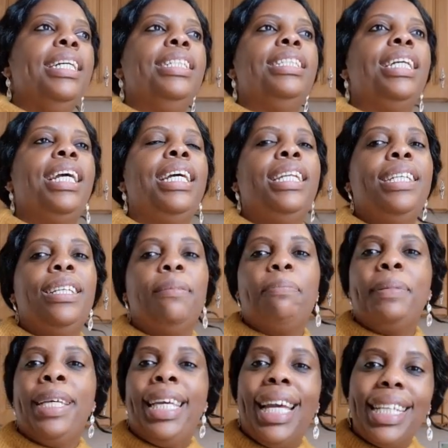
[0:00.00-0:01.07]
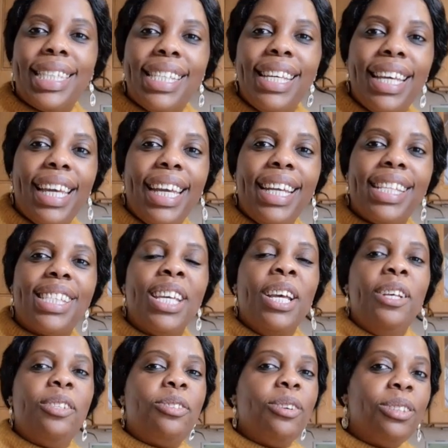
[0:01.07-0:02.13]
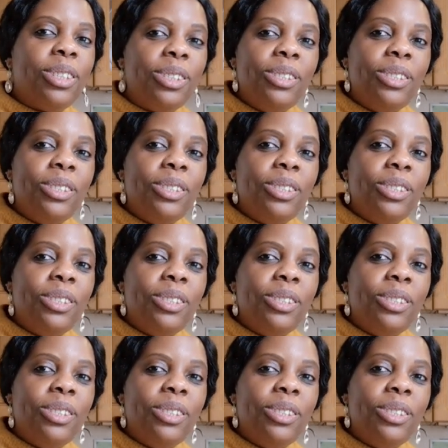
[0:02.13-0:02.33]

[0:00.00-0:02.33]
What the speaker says: She ended up getting it. So,